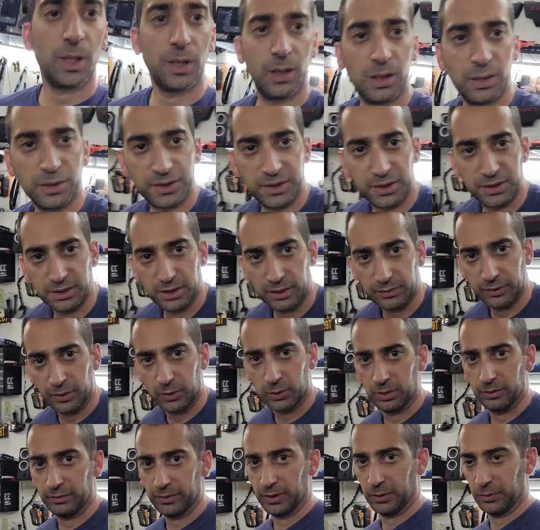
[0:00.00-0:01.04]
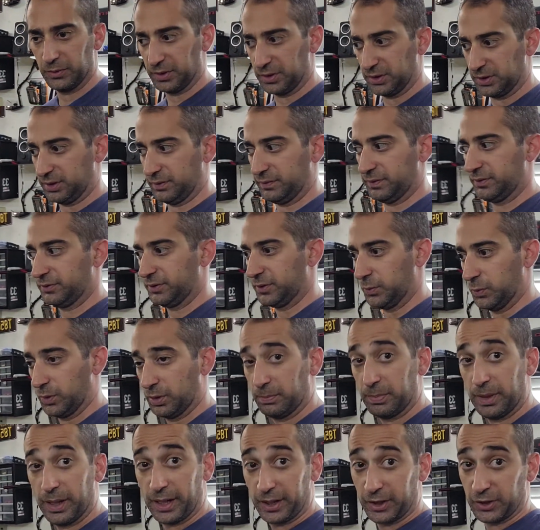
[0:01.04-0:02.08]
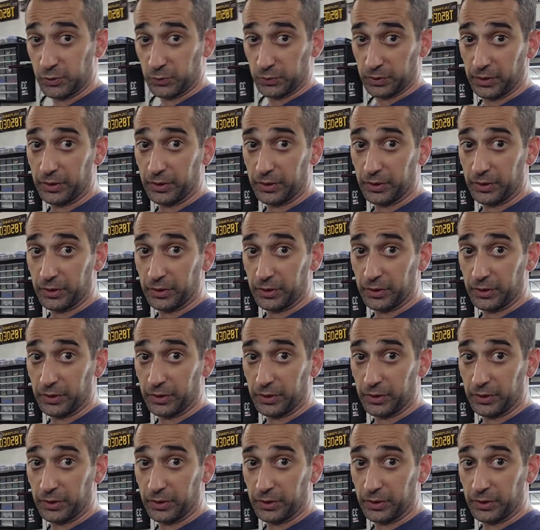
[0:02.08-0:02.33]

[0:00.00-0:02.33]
C7 Corvette with a Z51 package with